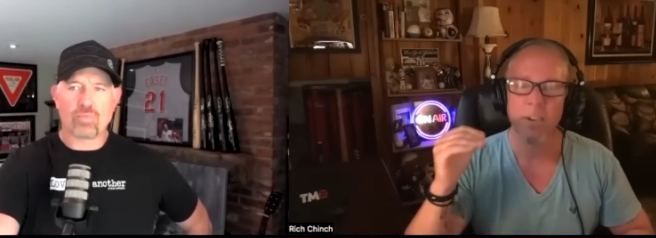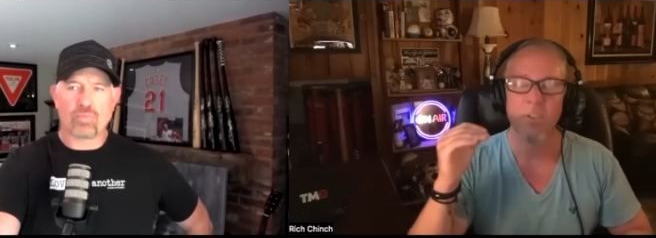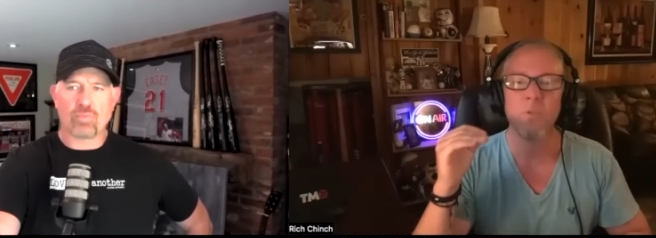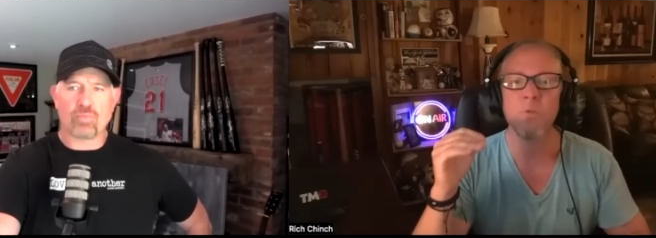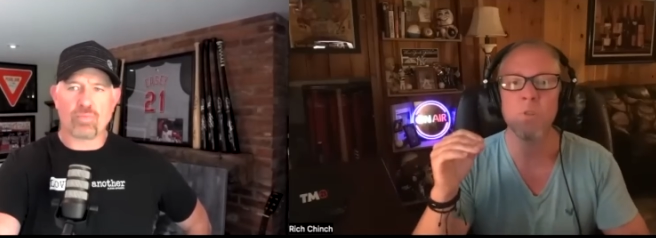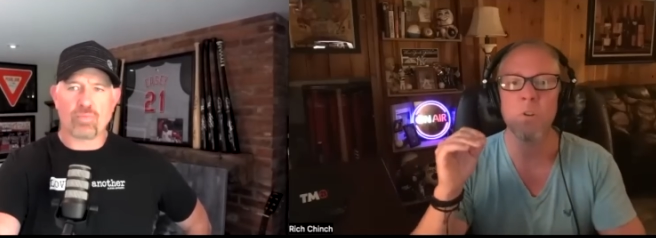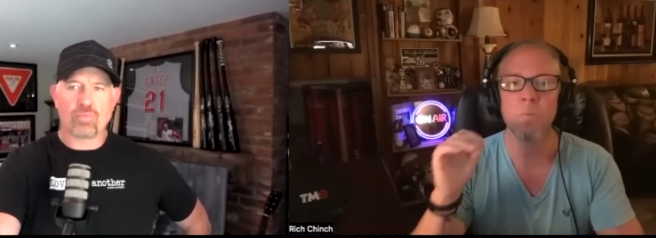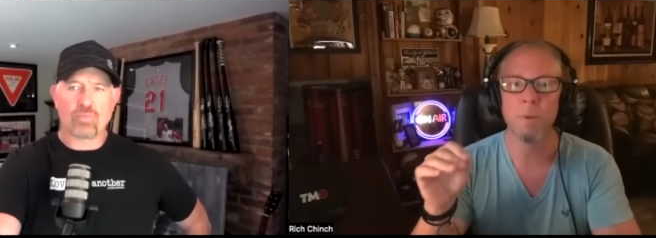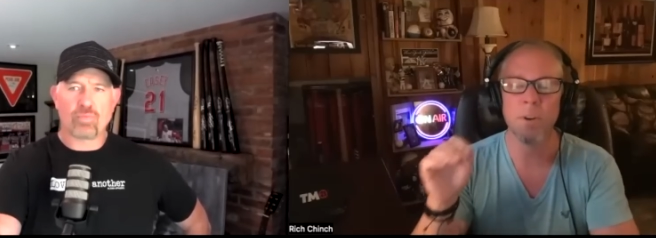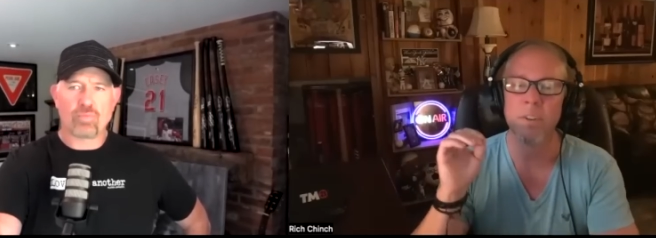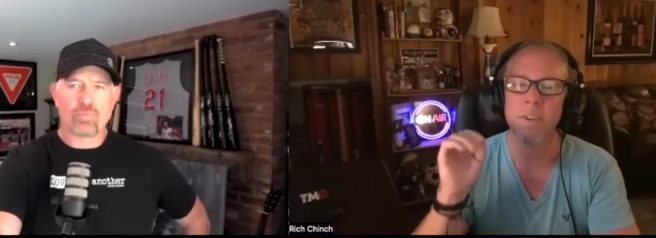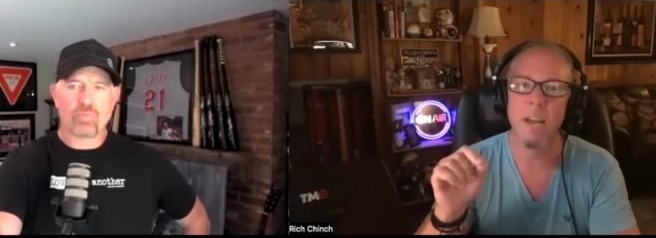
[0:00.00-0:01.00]
Speaker 1: You know it
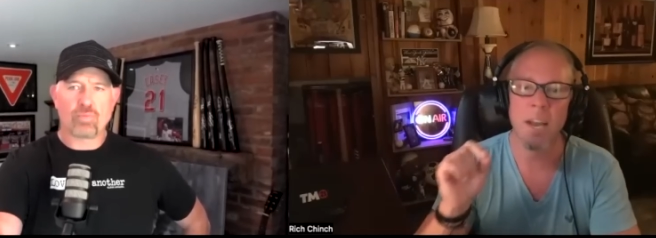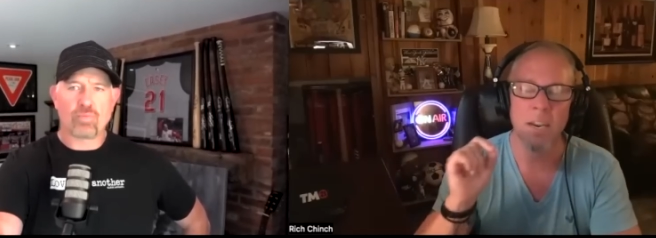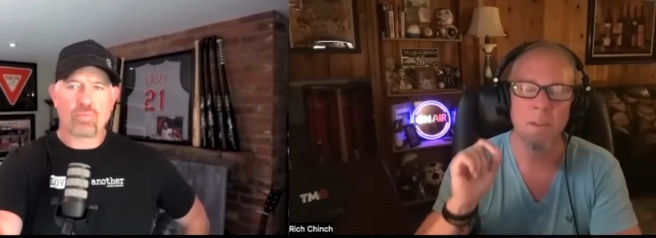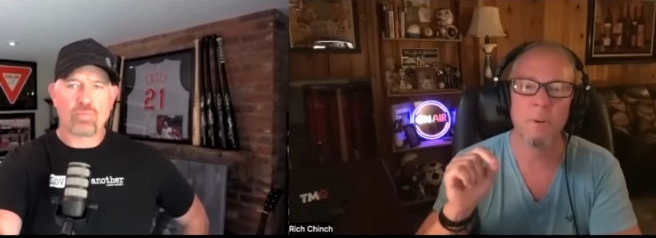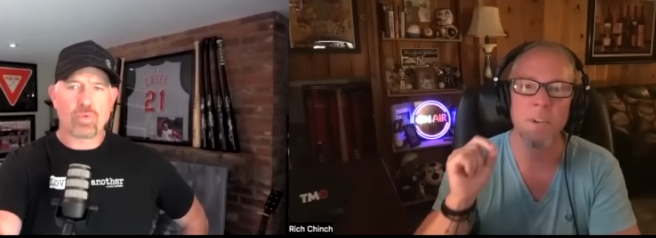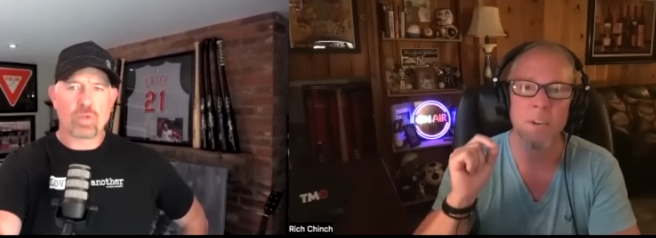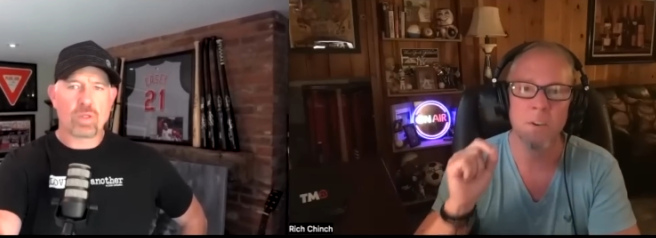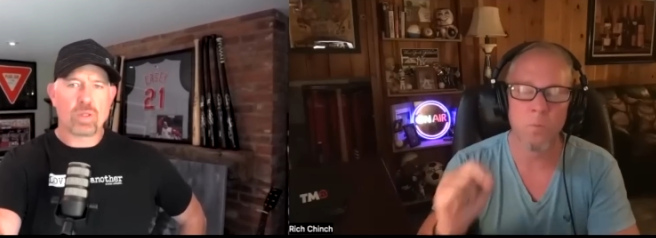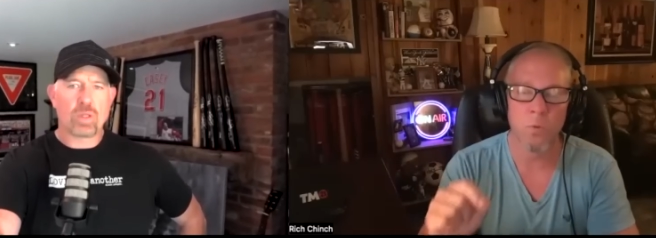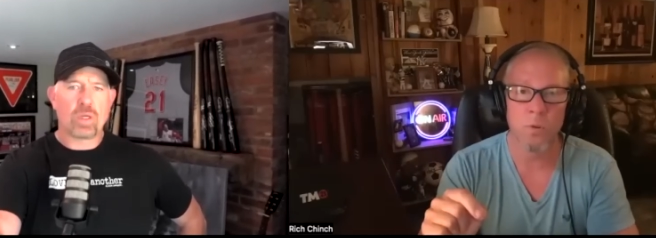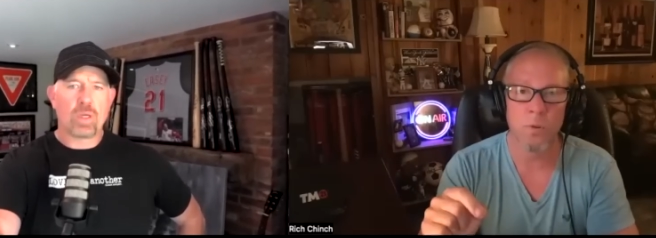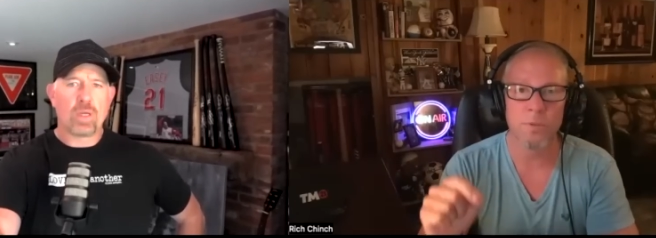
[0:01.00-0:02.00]
better than anybody in the
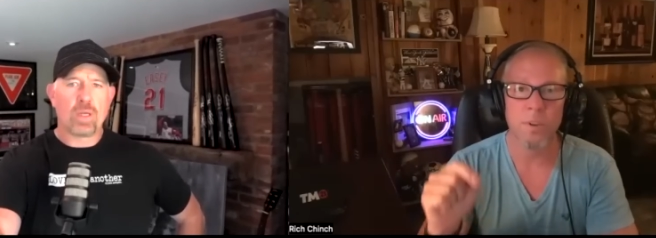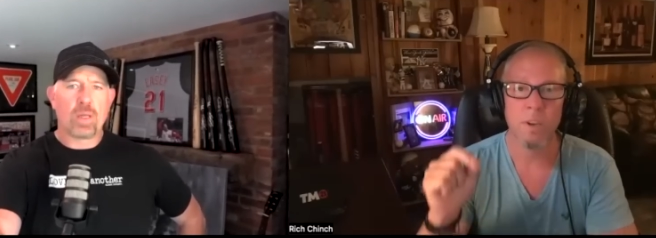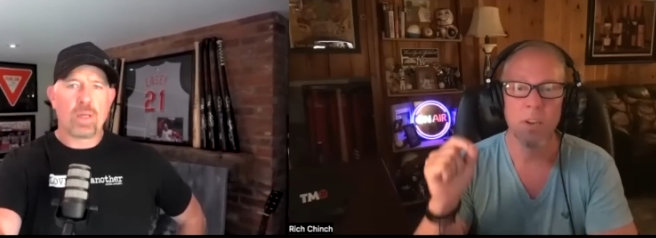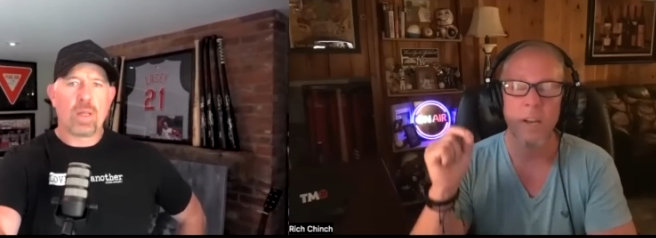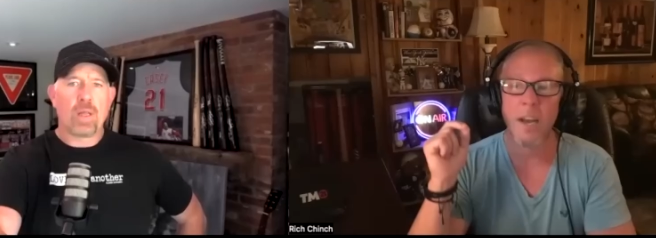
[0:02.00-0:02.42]
world,